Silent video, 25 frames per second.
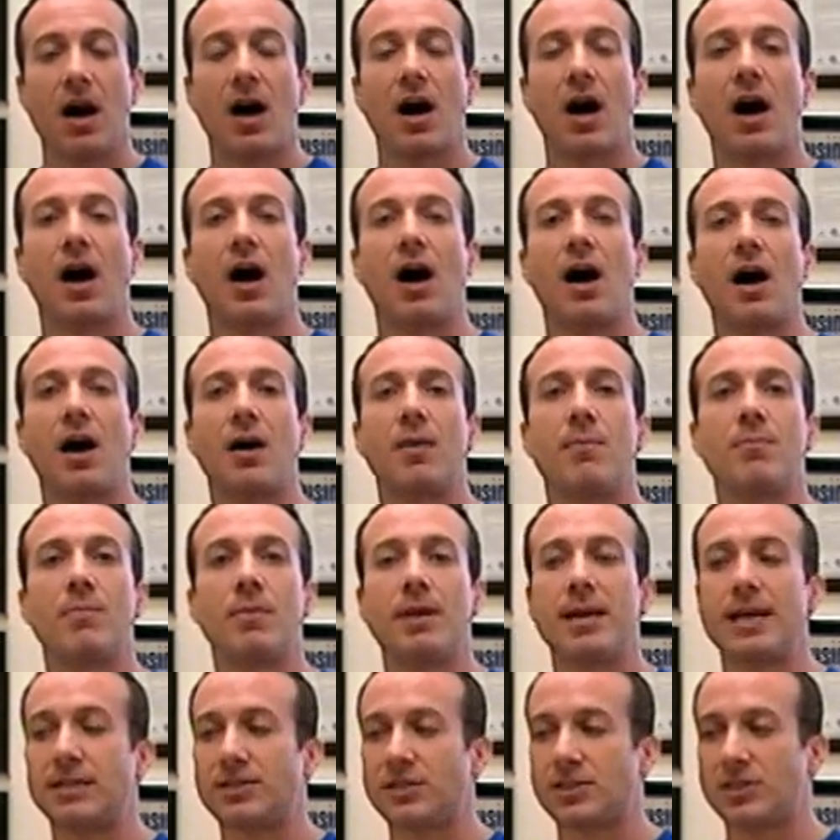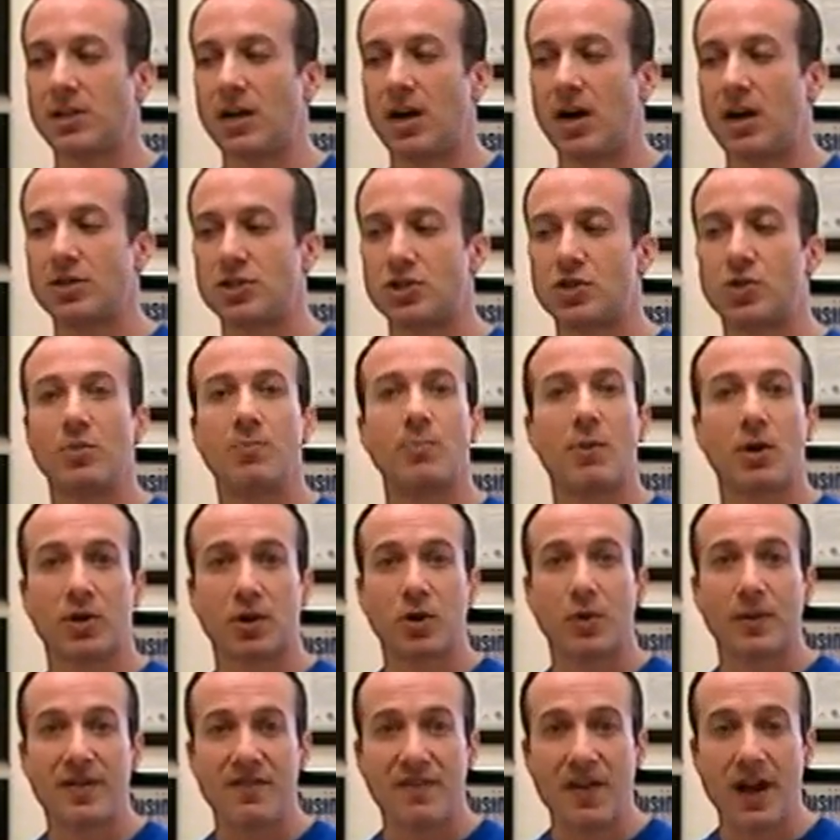It's under
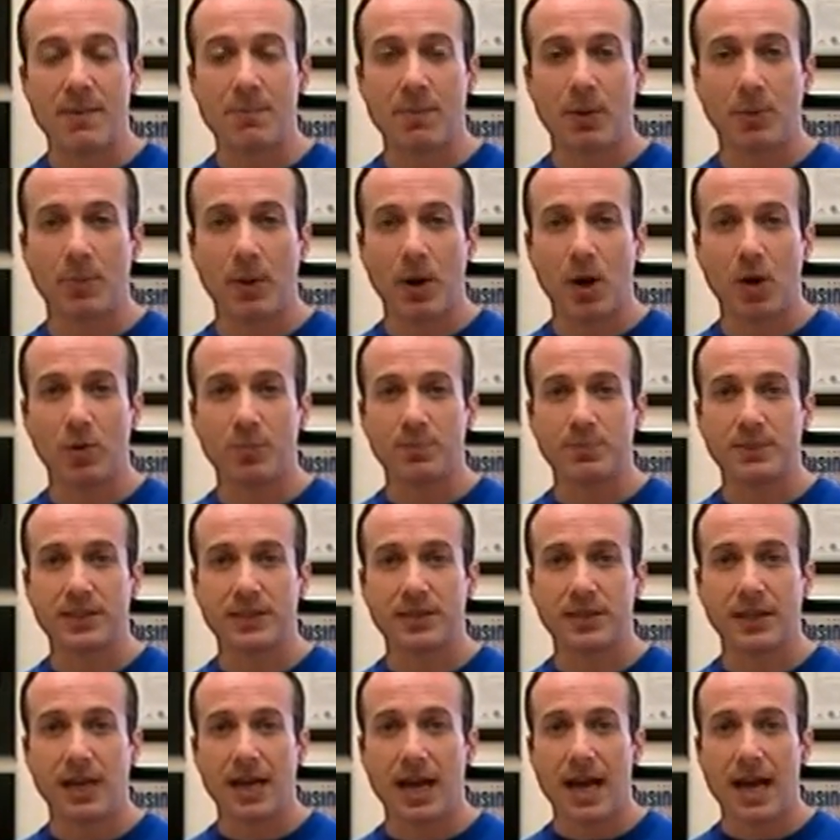Mercury Vapor Bulbs.